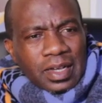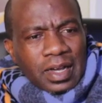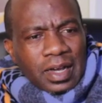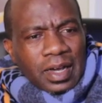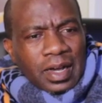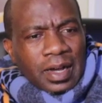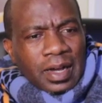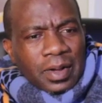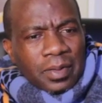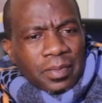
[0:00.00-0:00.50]

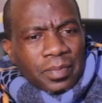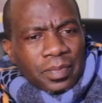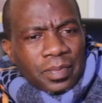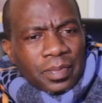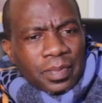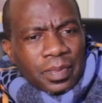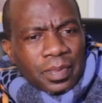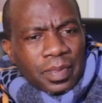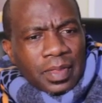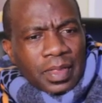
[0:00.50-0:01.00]

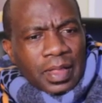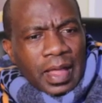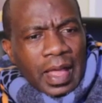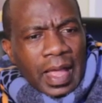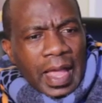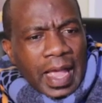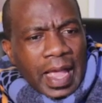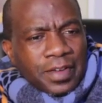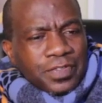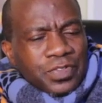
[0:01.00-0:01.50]

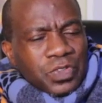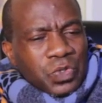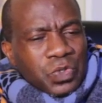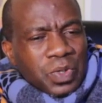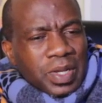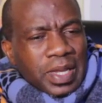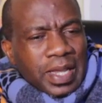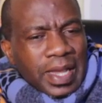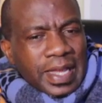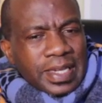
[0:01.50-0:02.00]
have
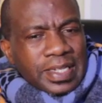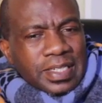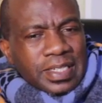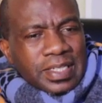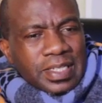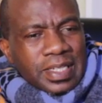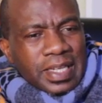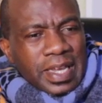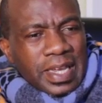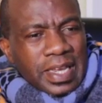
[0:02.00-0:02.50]
to
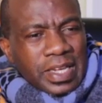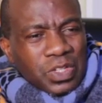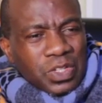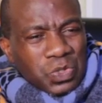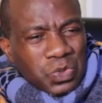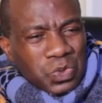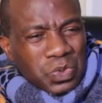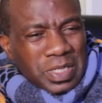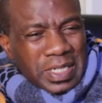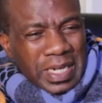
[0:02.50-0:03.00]
get
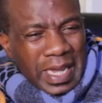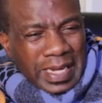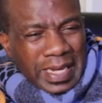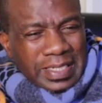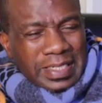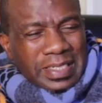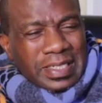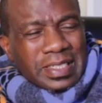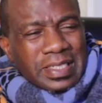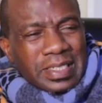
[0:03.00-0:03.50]
into
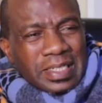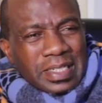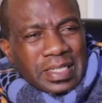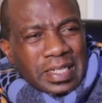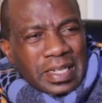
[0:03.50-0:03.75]
debt